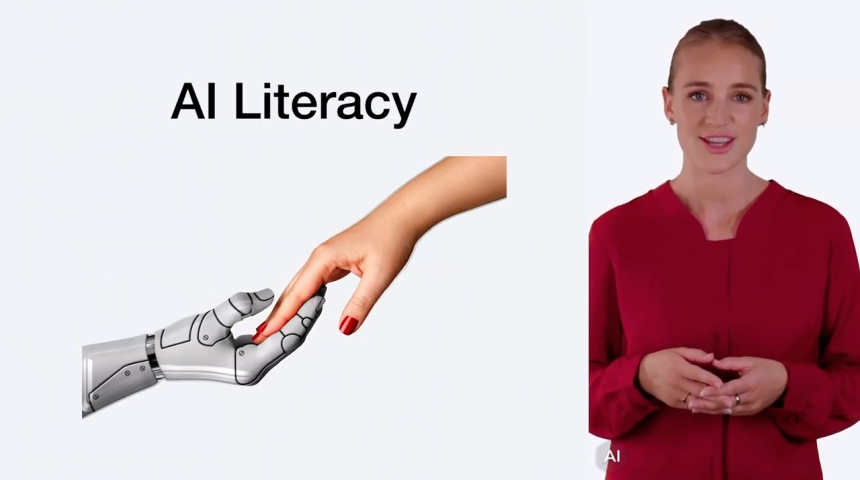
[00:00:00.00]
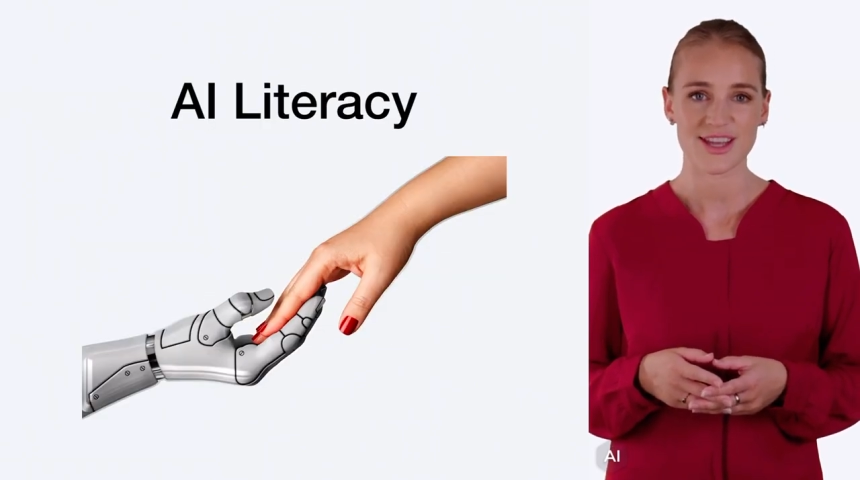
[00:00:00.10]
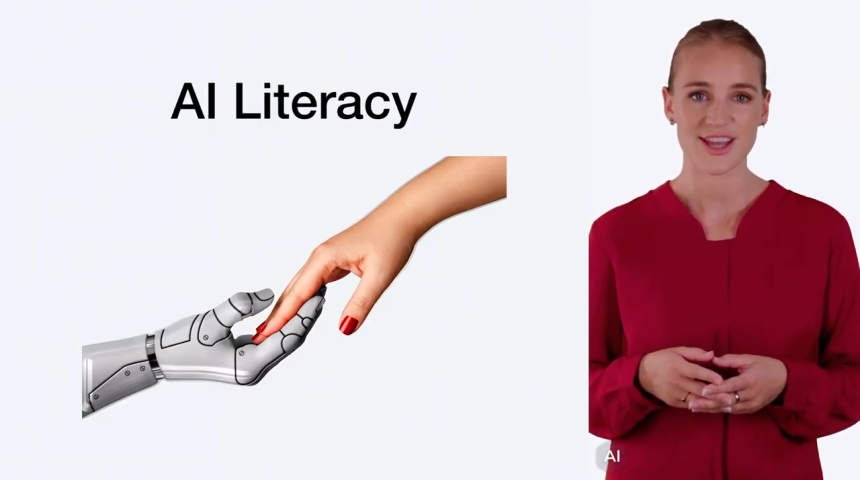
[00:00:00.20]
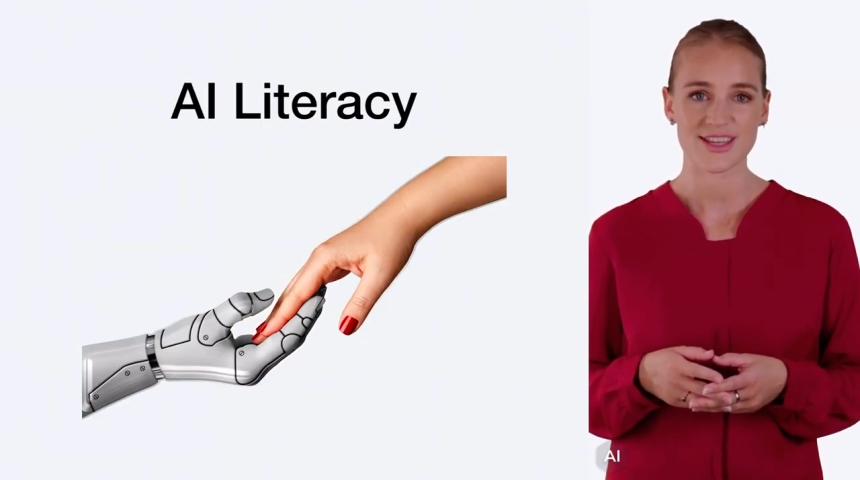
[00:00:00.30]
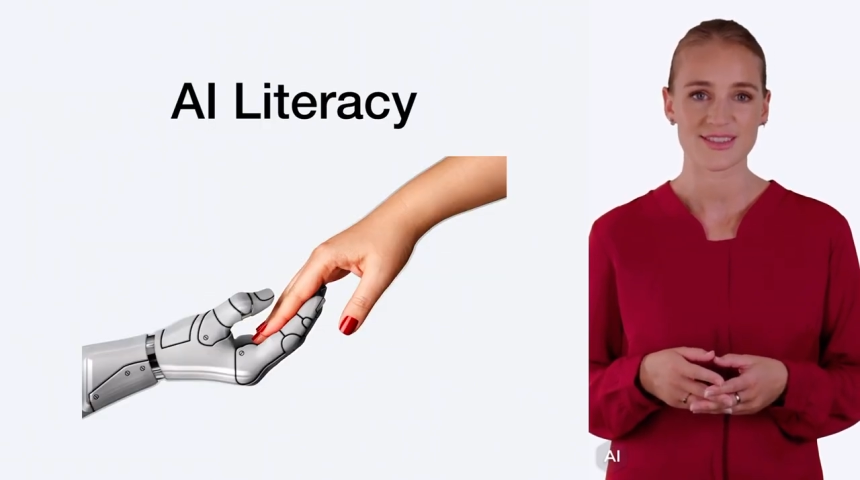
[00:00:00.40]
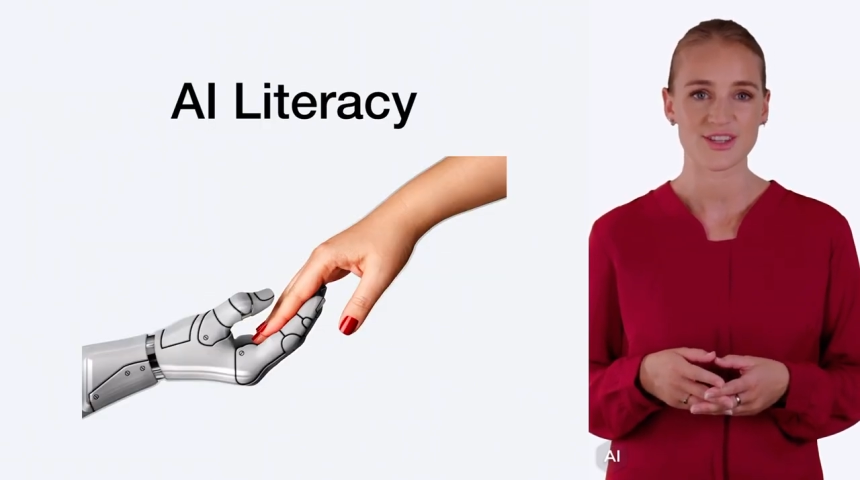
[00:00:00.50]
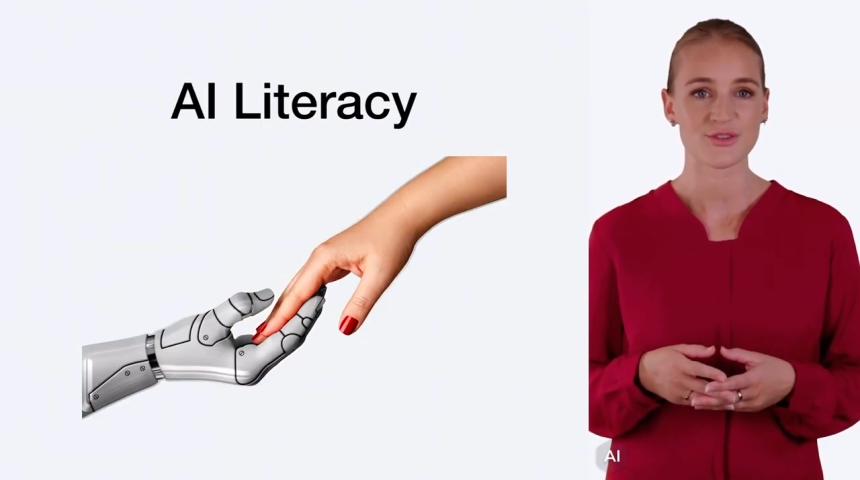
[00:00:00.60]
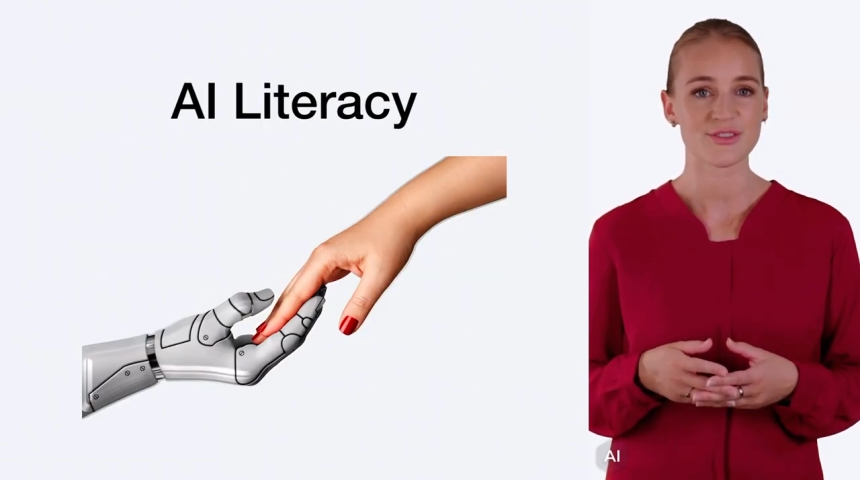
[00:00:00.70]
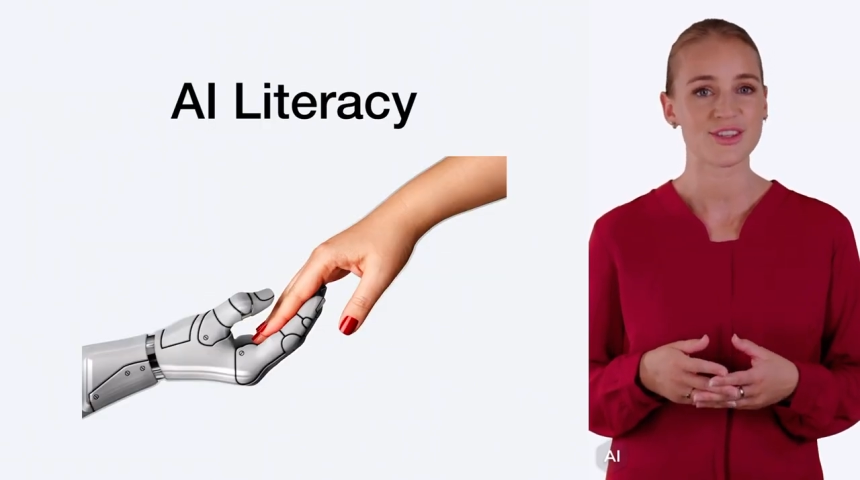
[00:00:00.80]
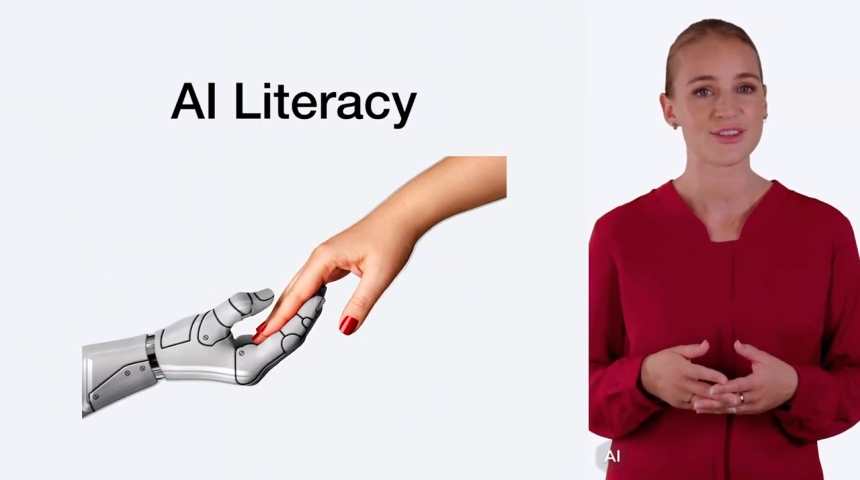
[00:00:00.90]
AI
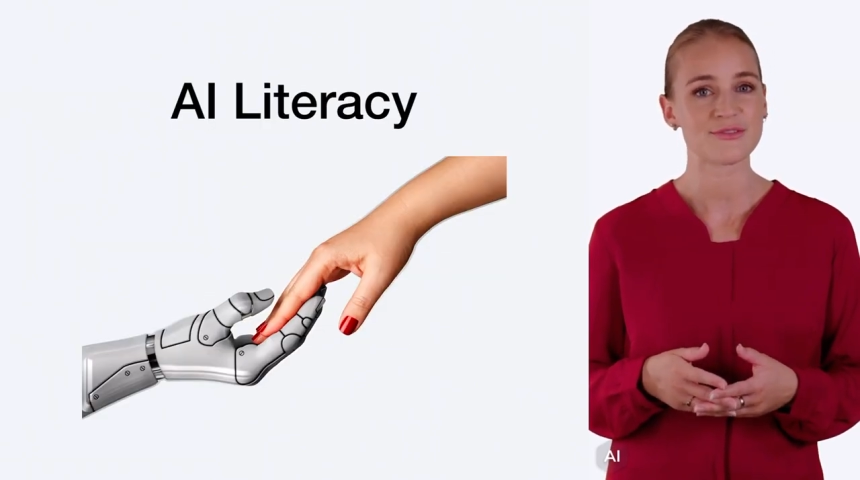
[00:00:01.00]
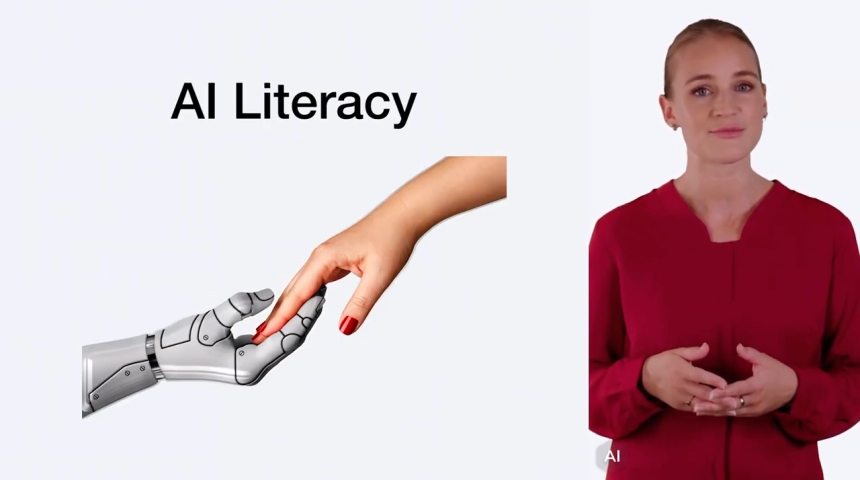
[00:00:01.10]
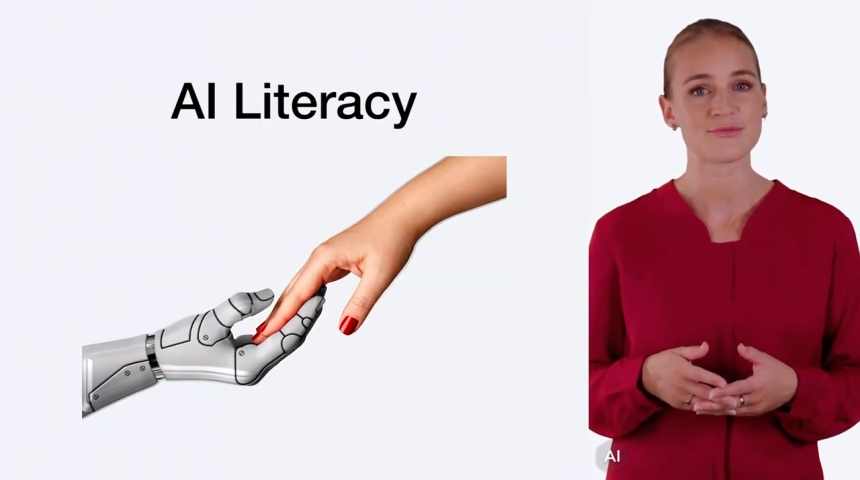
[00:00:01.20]
literacy.